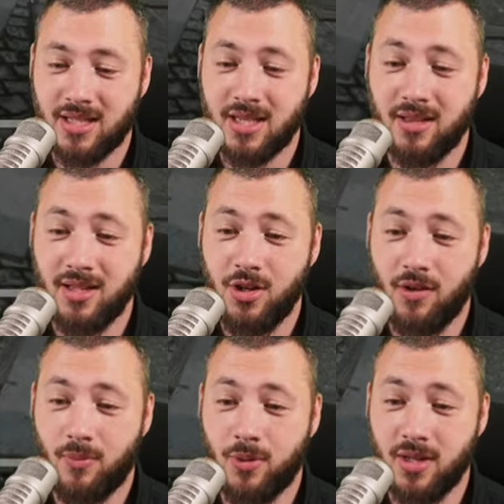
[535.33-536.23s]
suddenly you
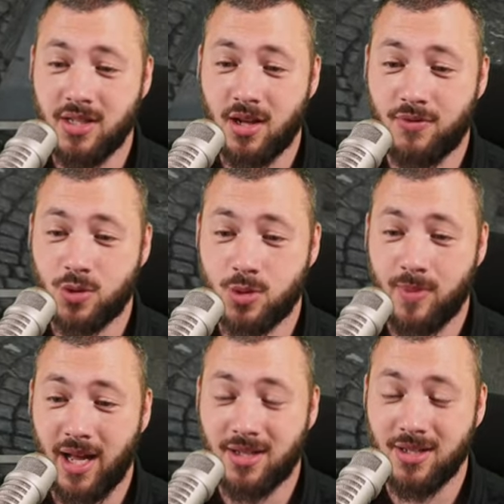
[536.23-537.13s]
have a police officer's
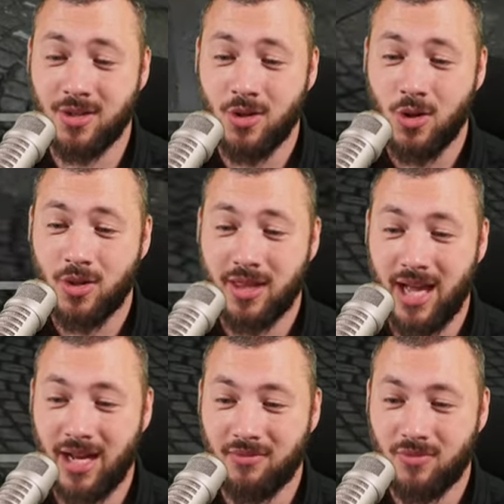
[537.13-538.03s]
baton
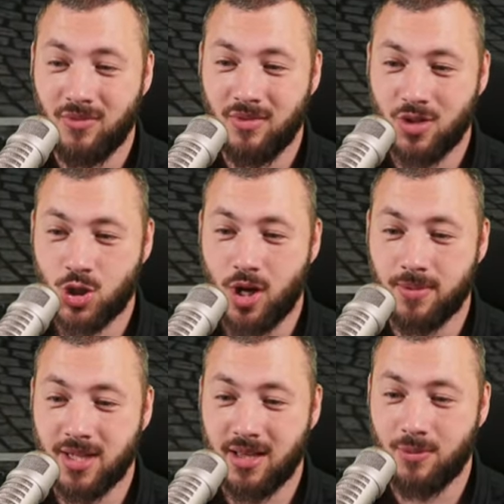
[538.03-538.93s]
that
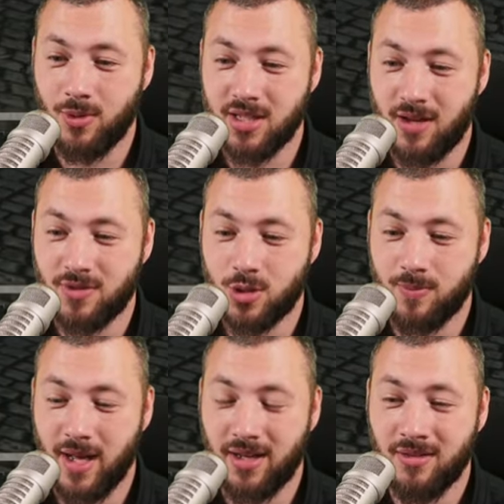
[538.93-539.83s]
chops like the police officer's
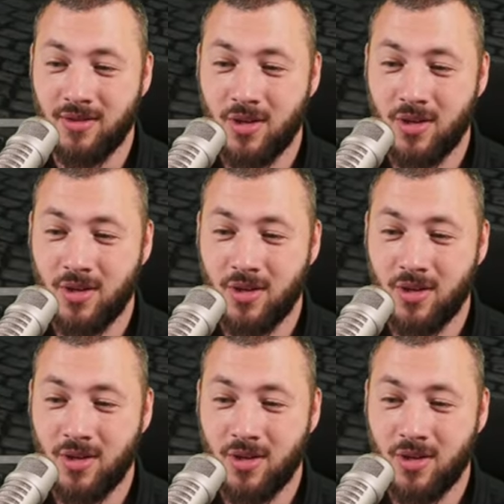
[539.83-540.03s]
baton,